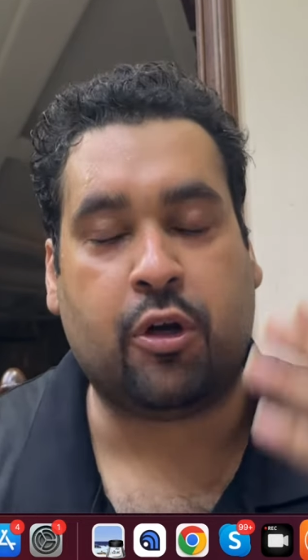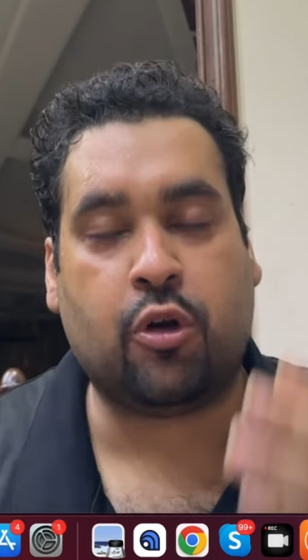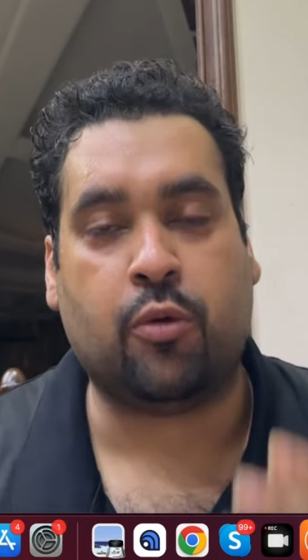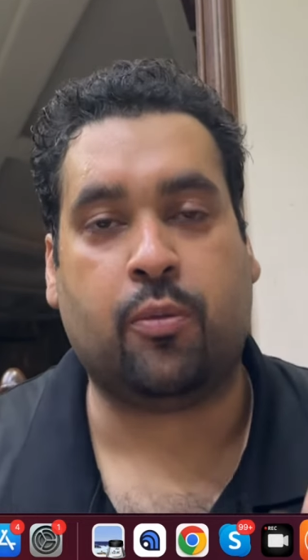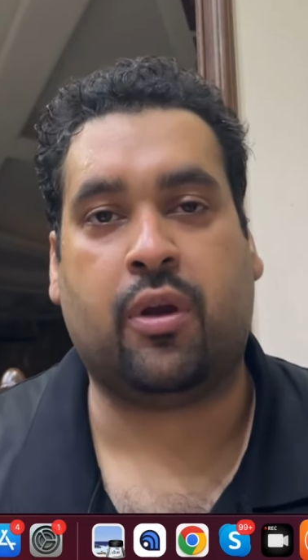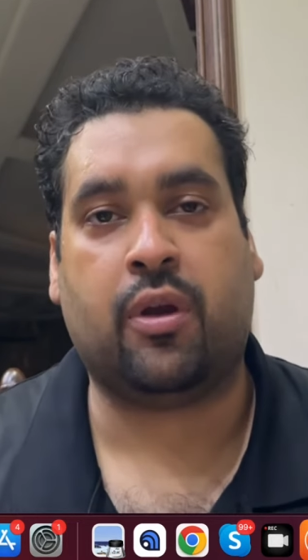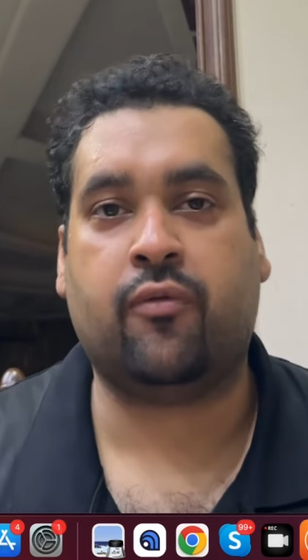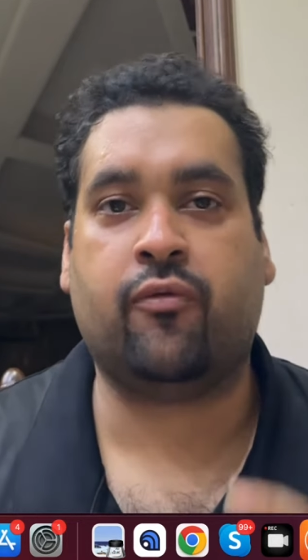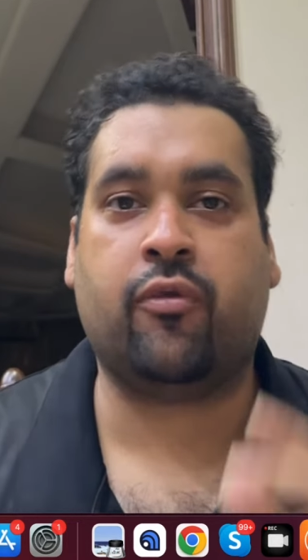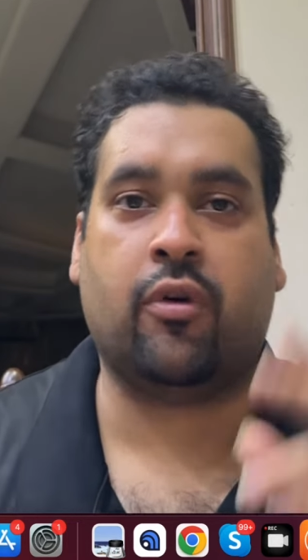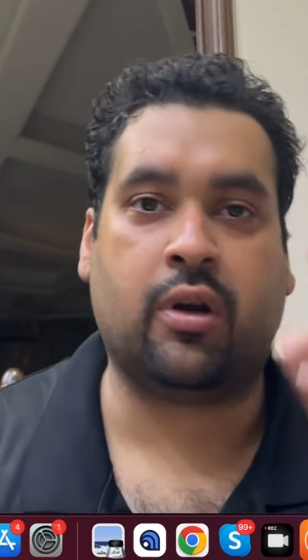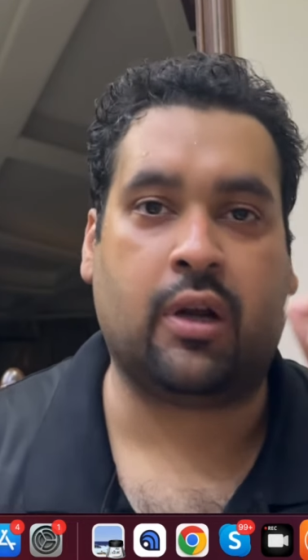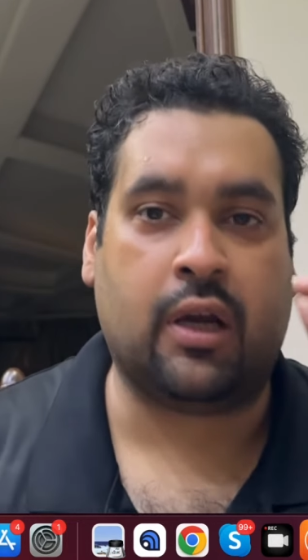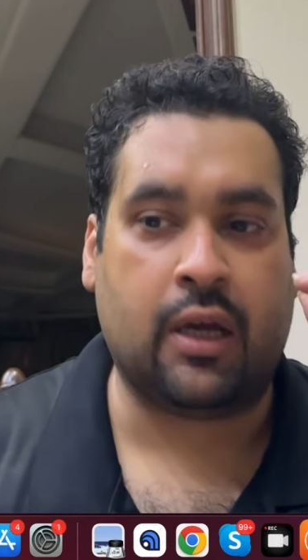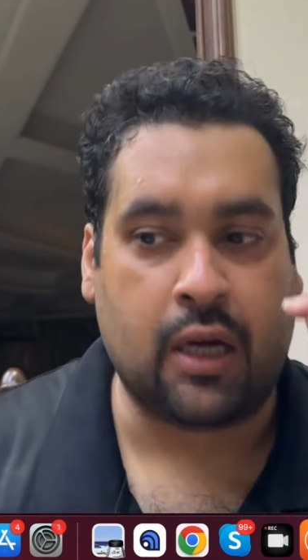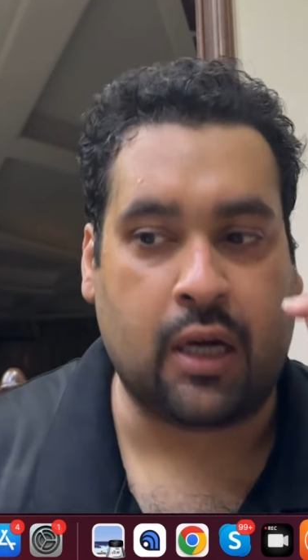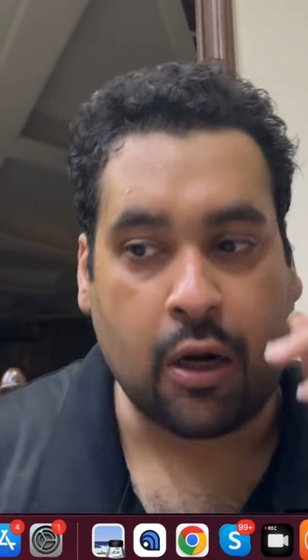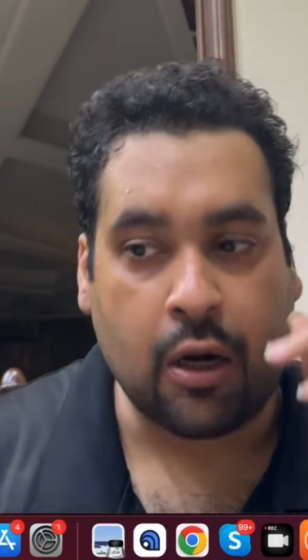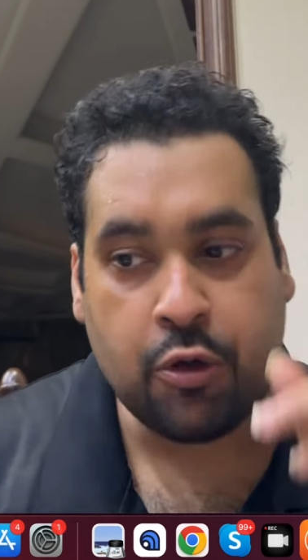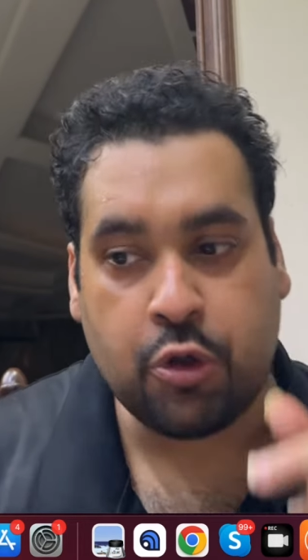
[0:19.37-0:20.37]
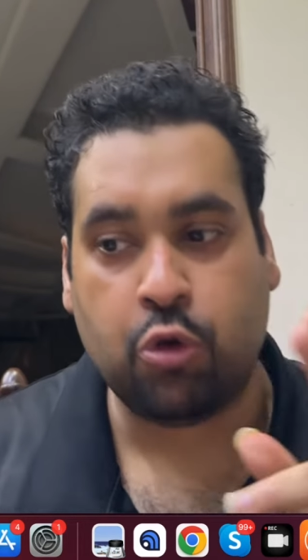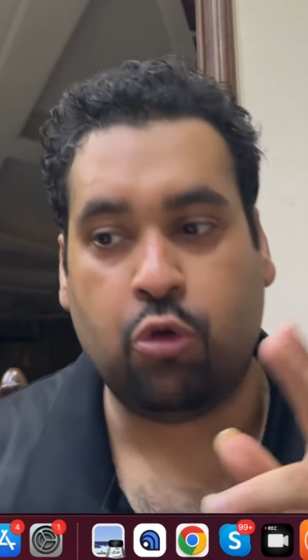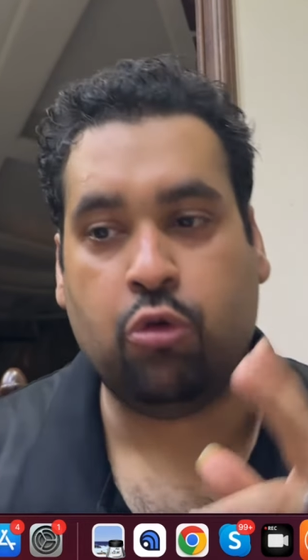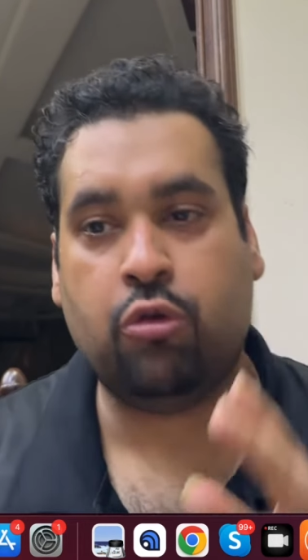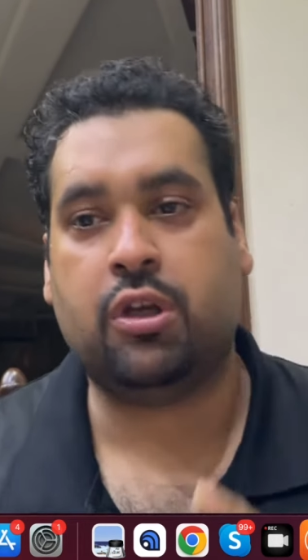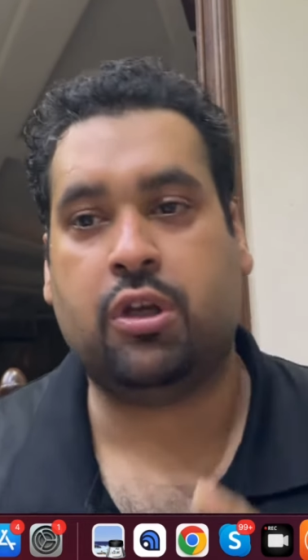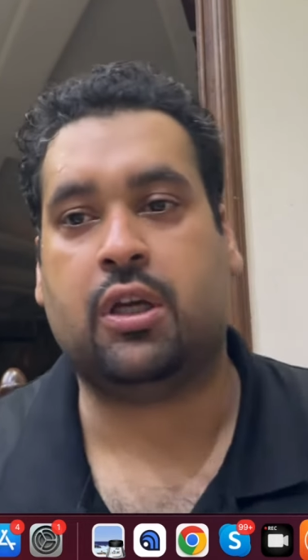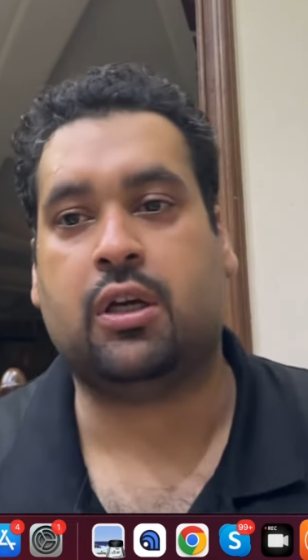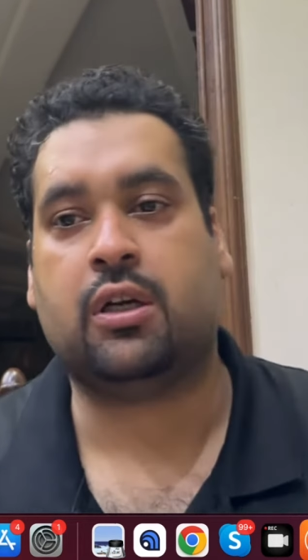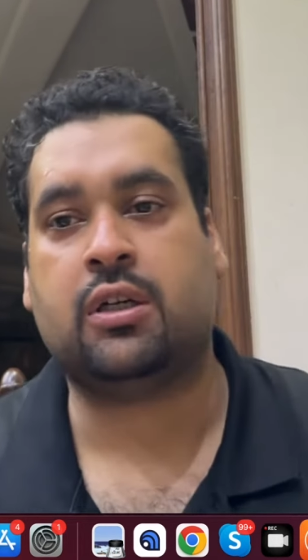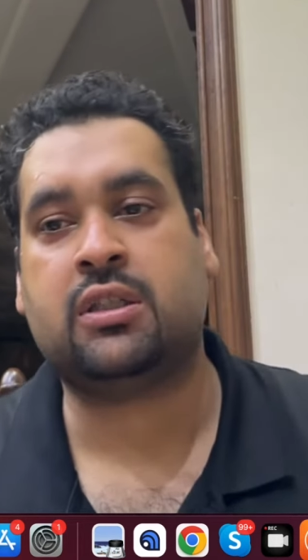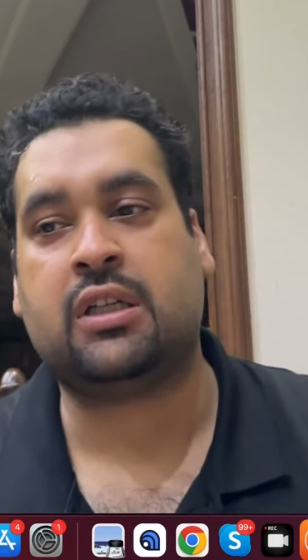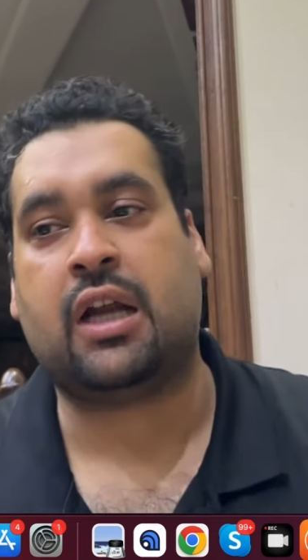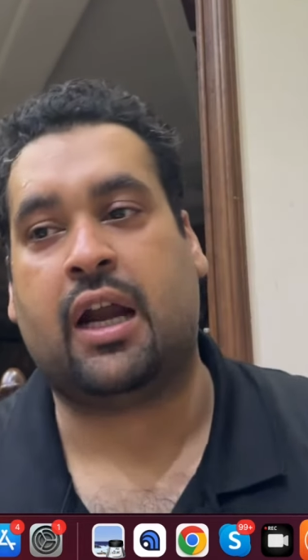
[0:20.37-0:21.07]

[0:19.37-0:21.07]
domain for around 2 years,